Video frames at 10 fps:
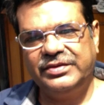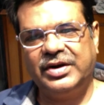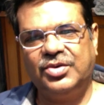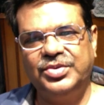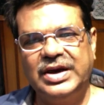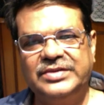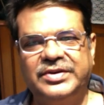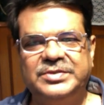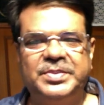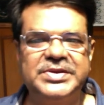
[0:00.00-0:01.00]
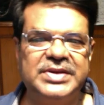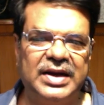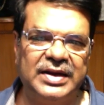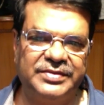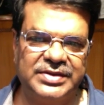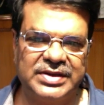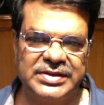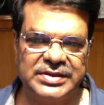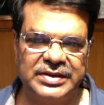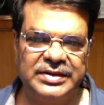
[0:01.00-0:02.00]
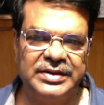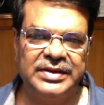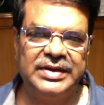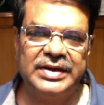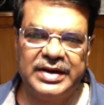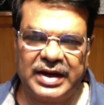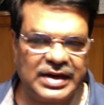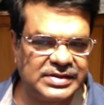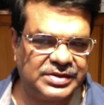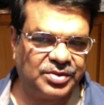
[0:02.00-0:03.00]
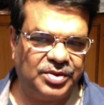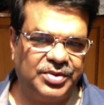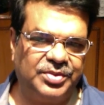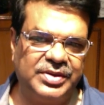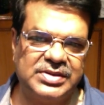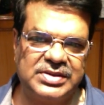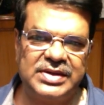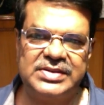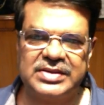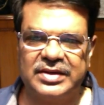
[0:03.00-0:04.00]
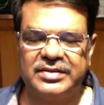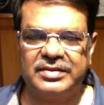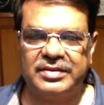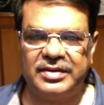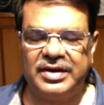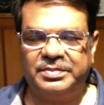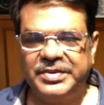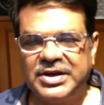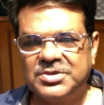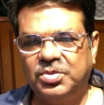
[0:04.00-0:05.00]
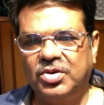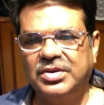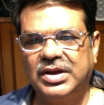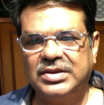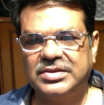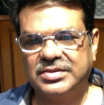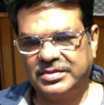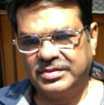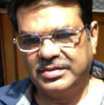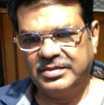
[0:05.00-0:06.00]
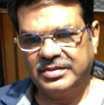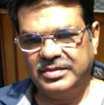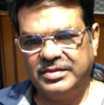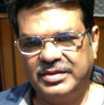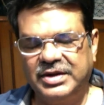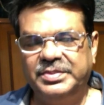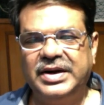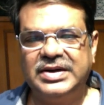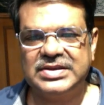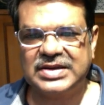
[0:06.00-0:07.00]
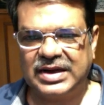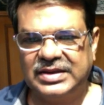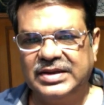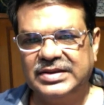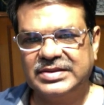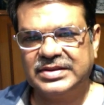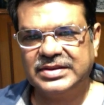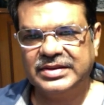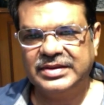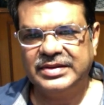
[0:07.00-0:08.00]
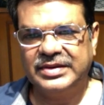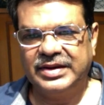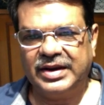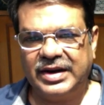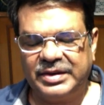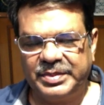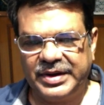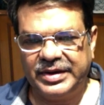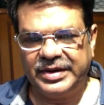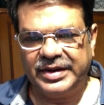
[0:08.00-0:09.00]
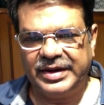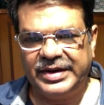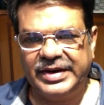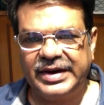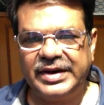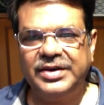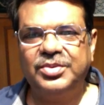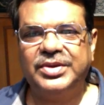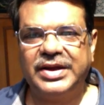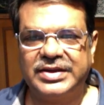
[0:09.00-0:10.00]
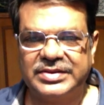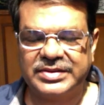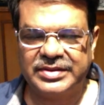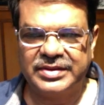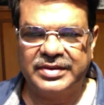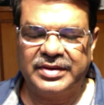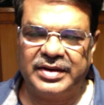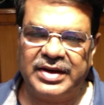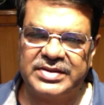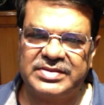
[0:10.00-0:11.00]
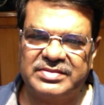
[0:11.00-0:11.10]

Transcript: of Rahu as far as personal life is concerned, as I told you, it says that let me explore things, let me understand things, let me get into things. I'm